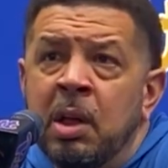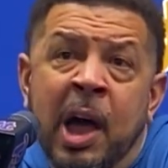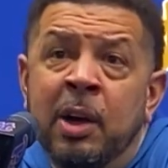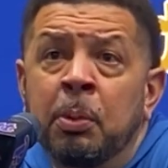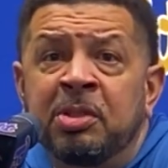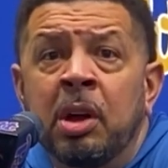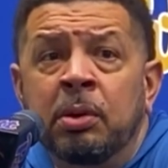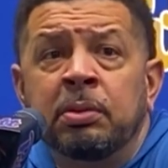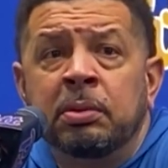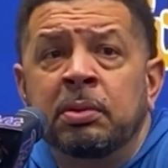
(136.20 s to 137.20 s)
I hope
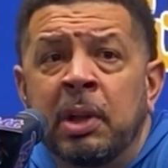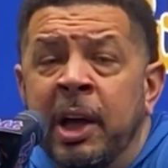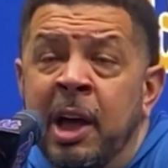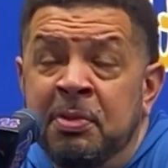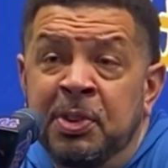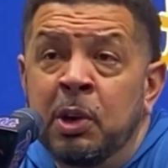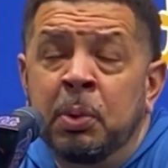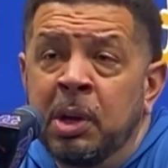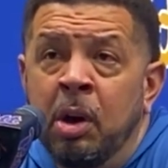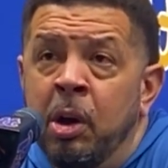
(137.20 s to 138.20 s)
so. I feel
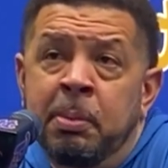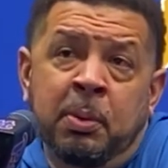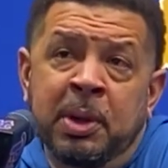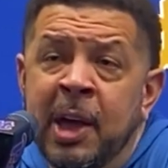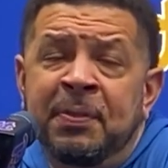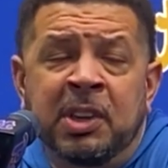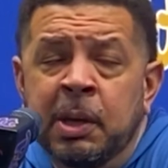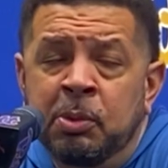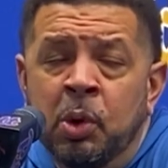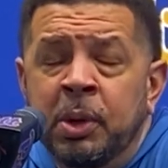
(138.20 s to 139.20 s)
we are, but we have to
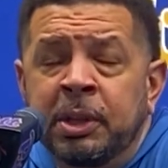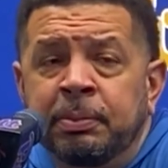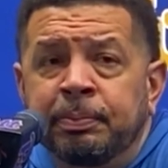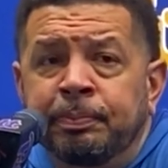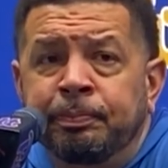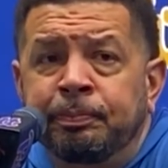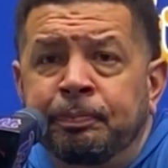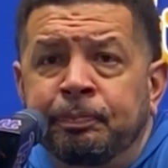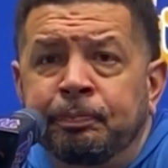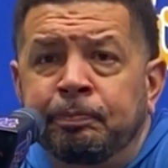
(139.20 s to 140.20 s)
keep doing
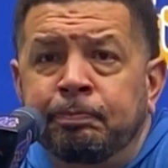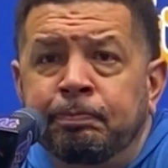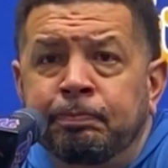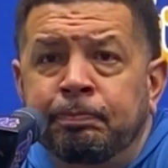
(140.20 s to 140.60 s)
it.